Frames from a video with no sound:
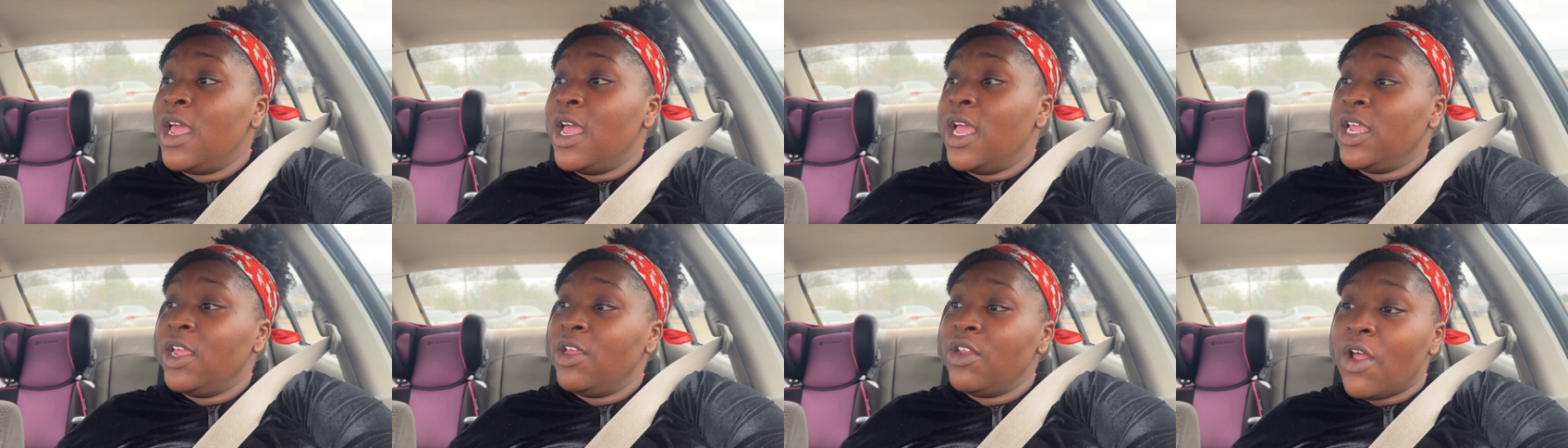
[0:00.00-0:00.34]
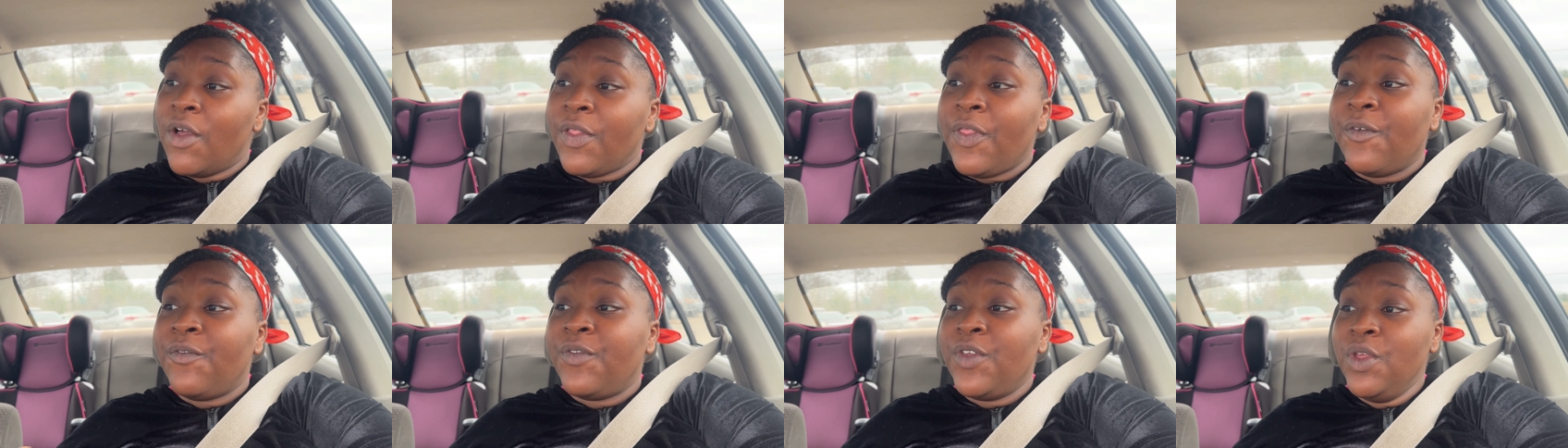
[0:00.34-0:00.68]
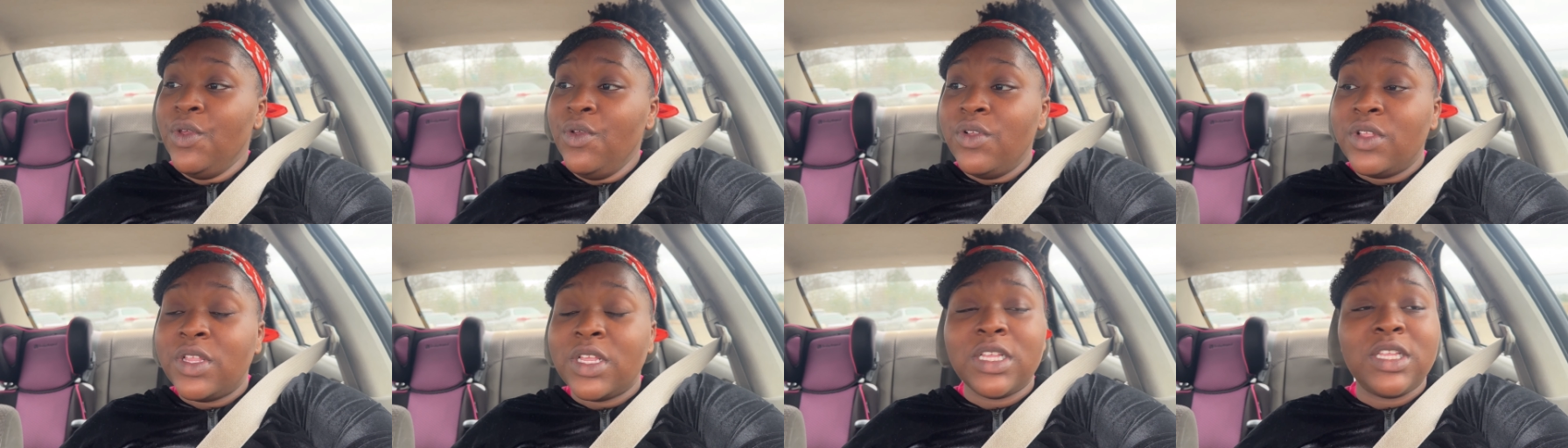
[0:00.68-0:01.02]
you know, the
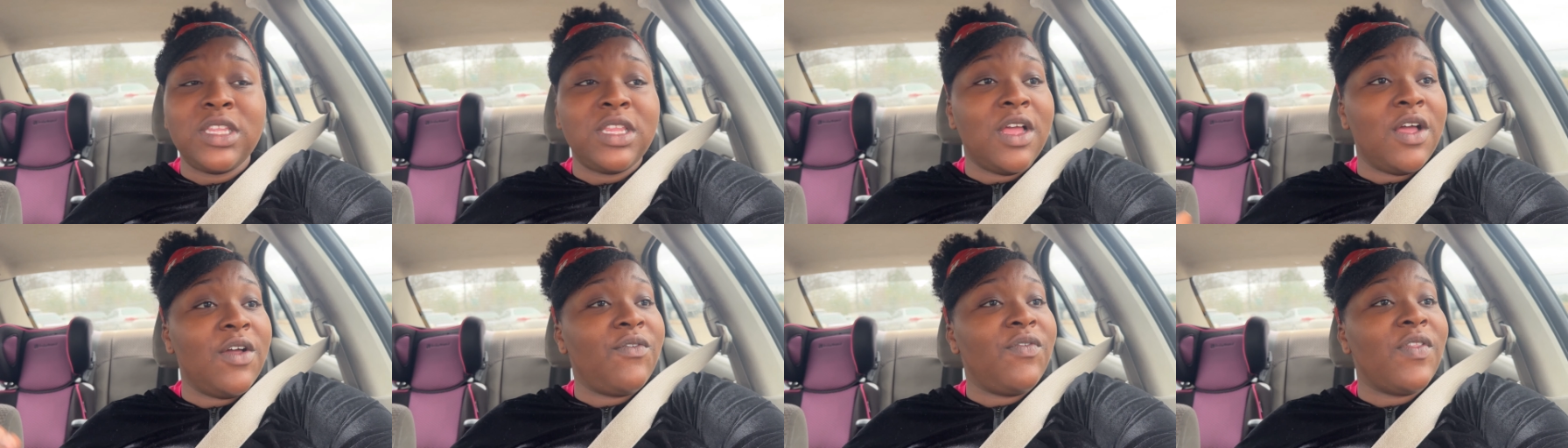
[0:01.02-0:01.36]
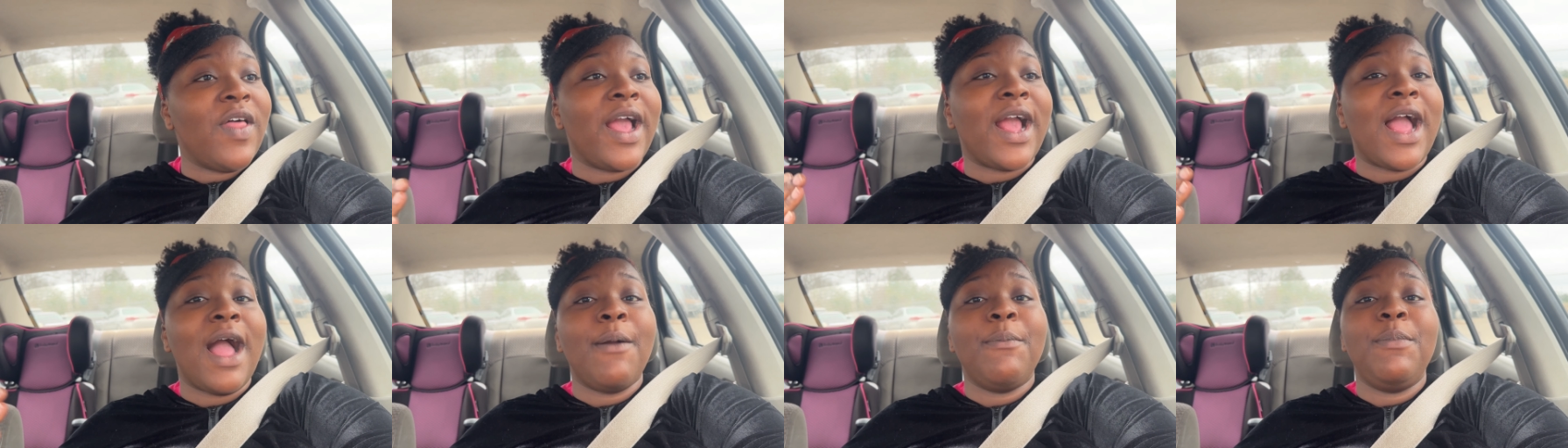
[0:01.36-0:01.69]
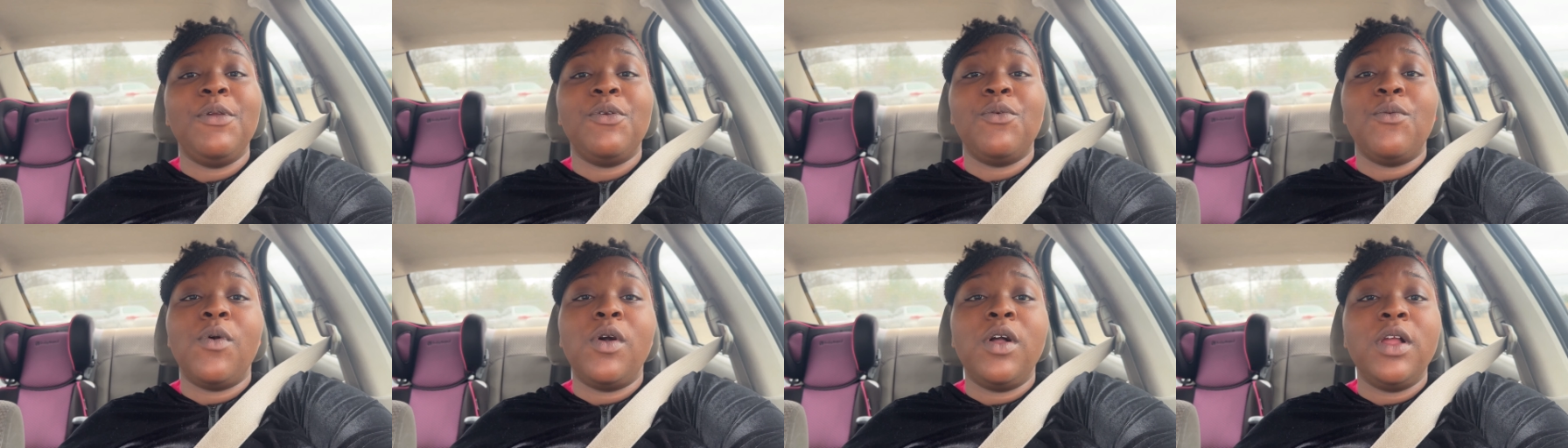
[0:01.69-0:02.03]
views and stuff like I've
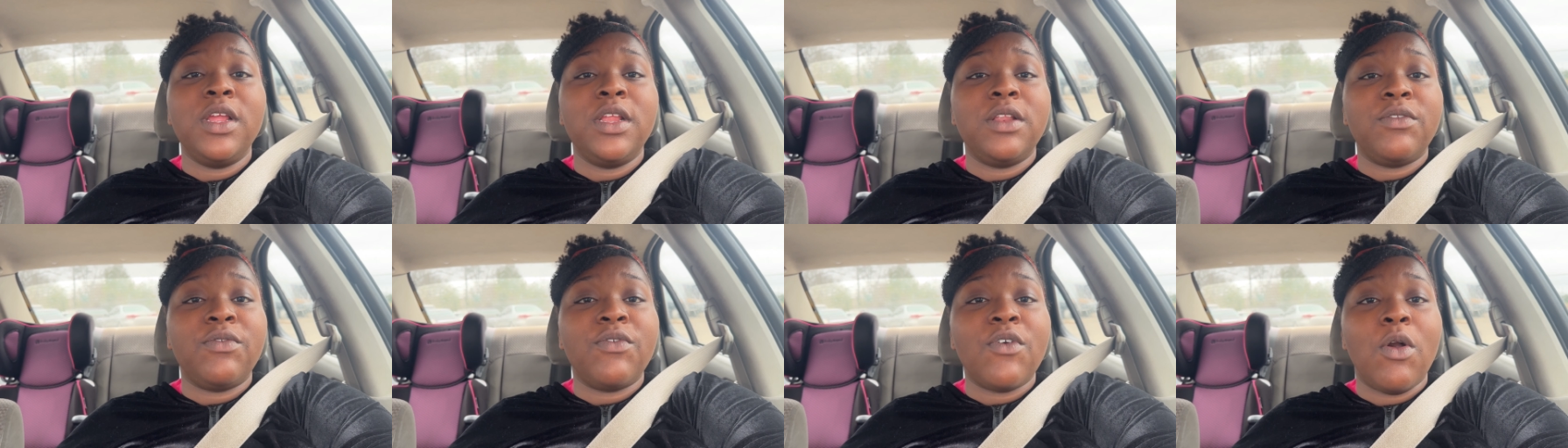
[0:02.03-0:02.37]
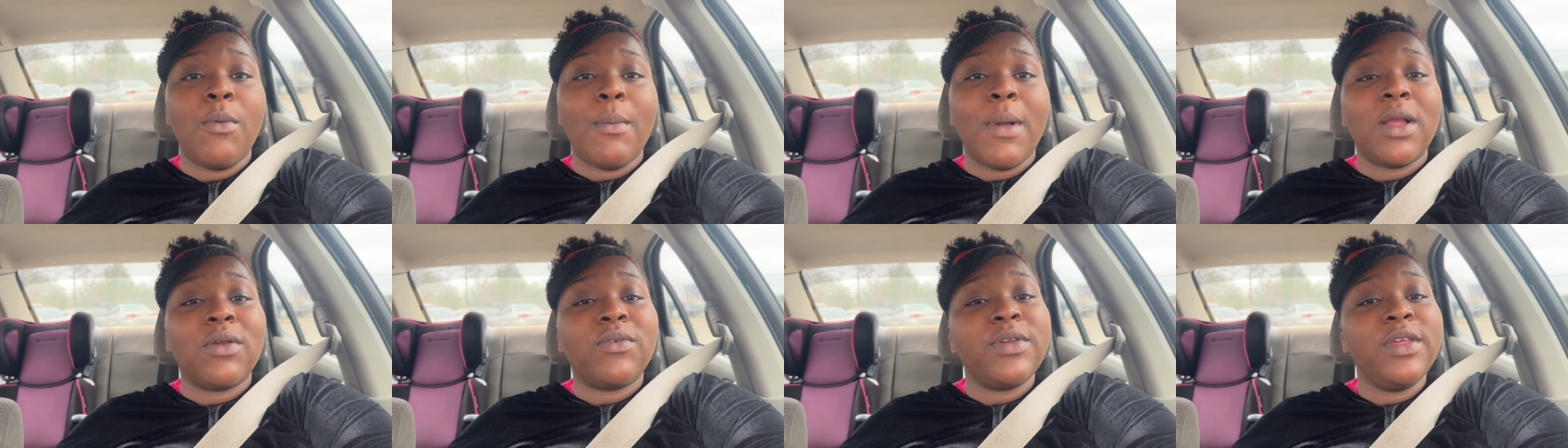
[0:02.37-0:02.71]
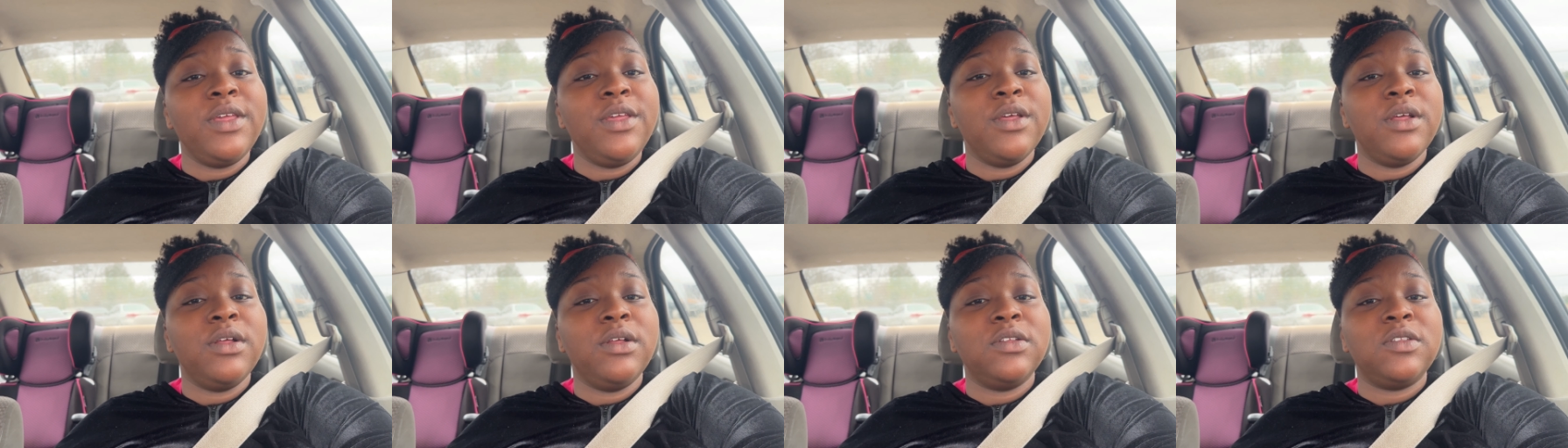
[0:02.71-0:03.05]
been wanting on my
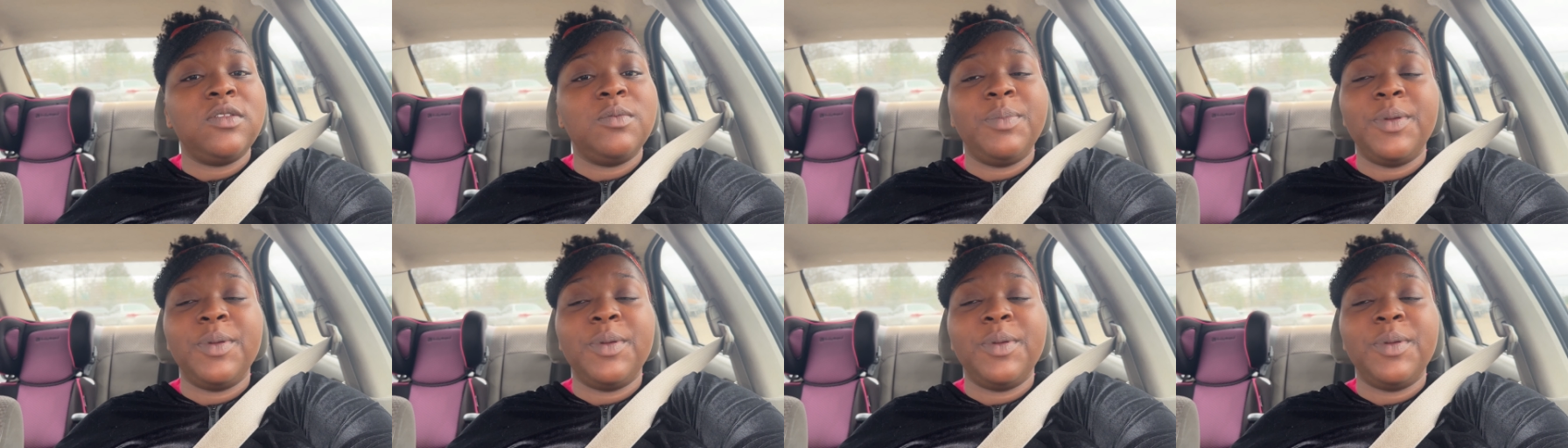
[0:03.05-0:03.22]
reels,